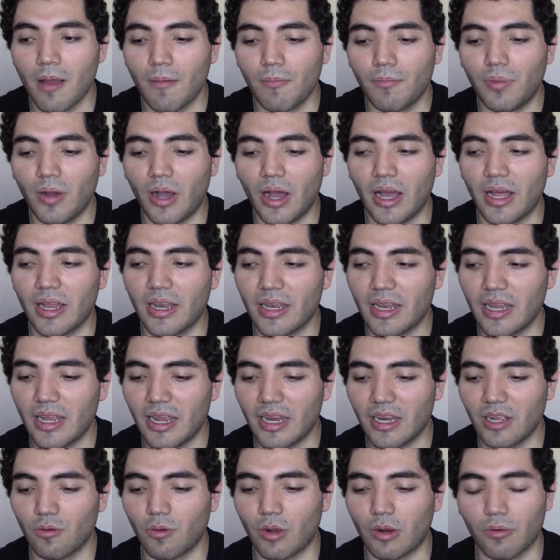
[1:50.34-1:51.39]
But
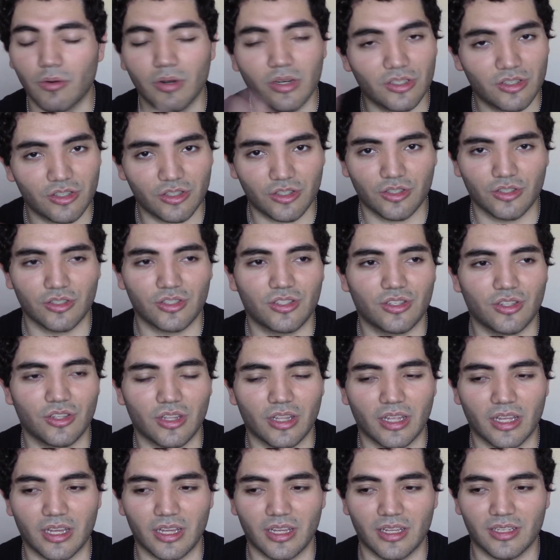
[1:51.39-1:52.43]
anyway, we're introduced to
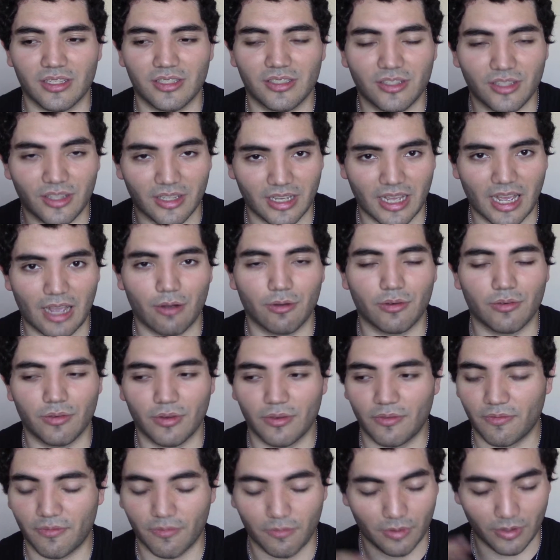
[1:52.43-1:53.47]
the guy
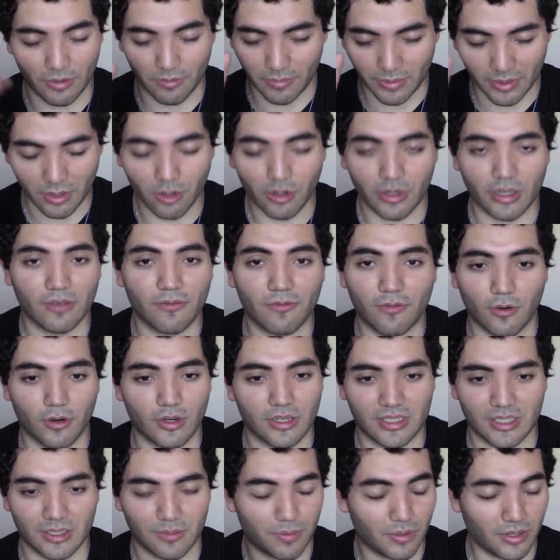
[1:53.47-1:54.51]
we've been looking for
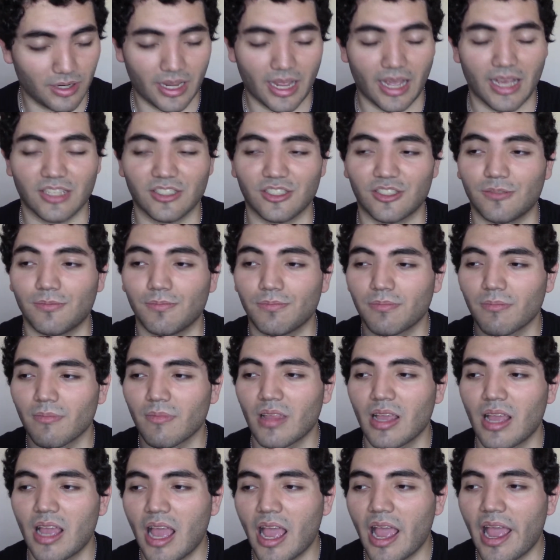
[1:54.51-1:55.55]
since Punk Hazard,
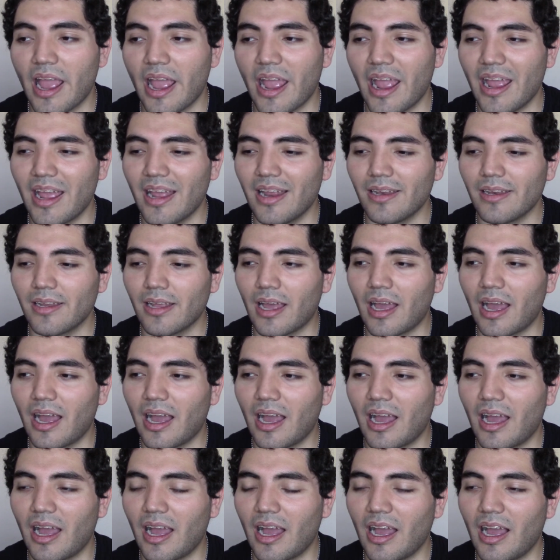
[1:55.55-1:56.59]
and
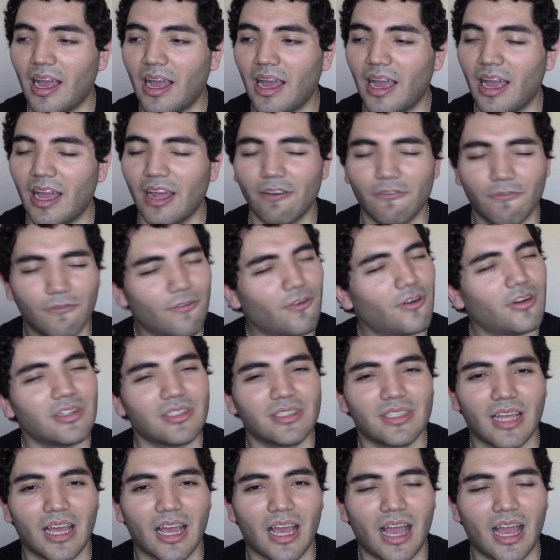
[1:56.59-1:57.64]
at
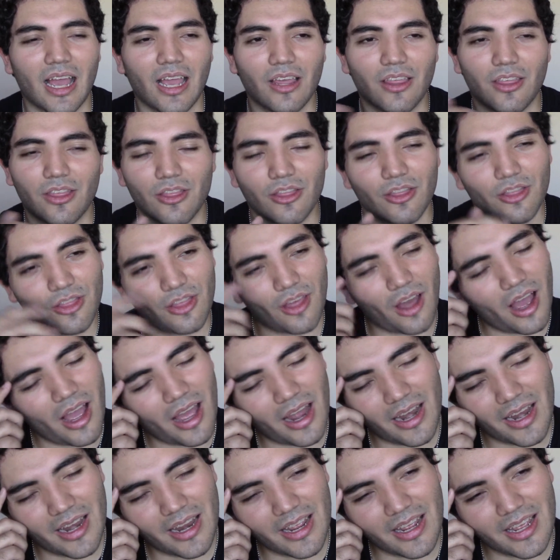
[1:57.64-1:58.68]
first I
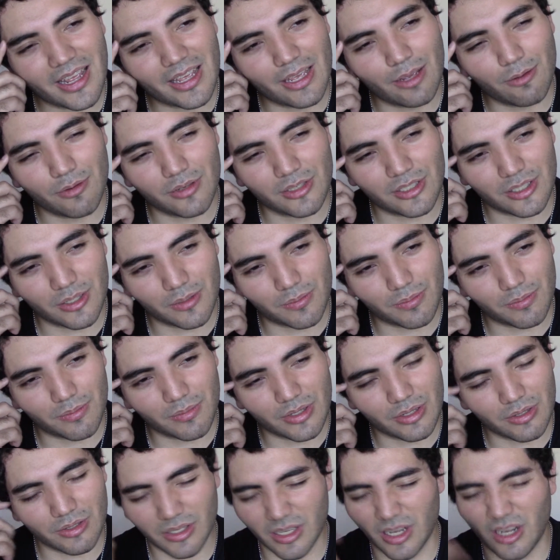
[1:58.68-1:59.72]
thought he was
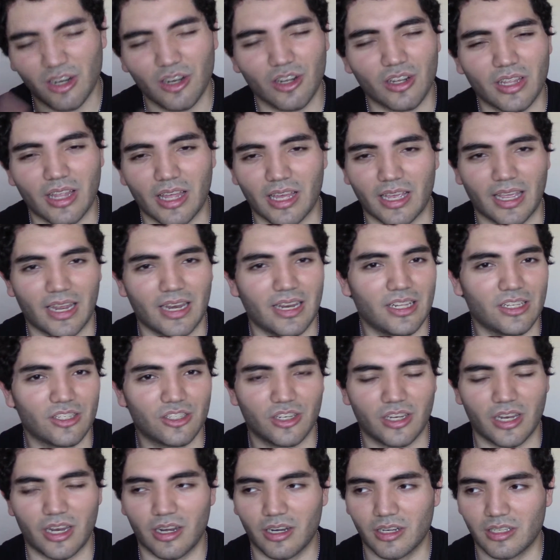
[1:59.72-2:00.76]
gonna look like any
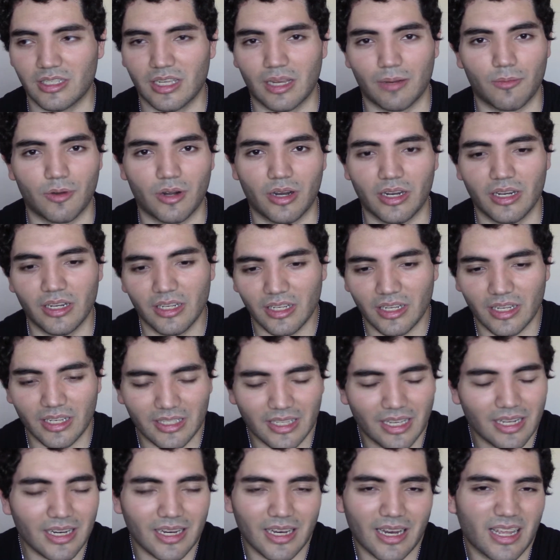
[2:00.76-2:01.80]
generic samurai,
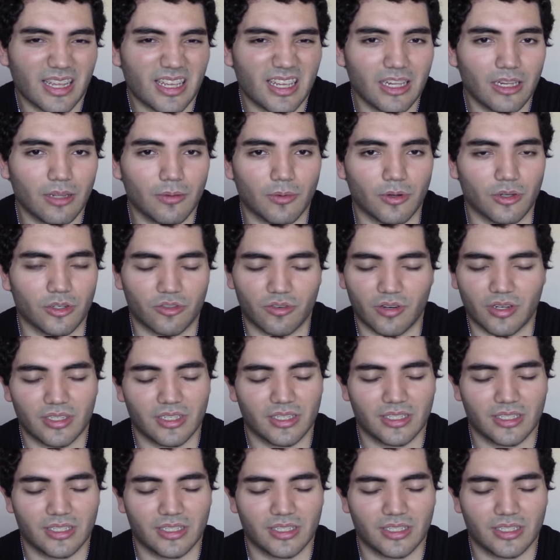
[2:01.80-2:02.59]
exactly like Kinemon, dressed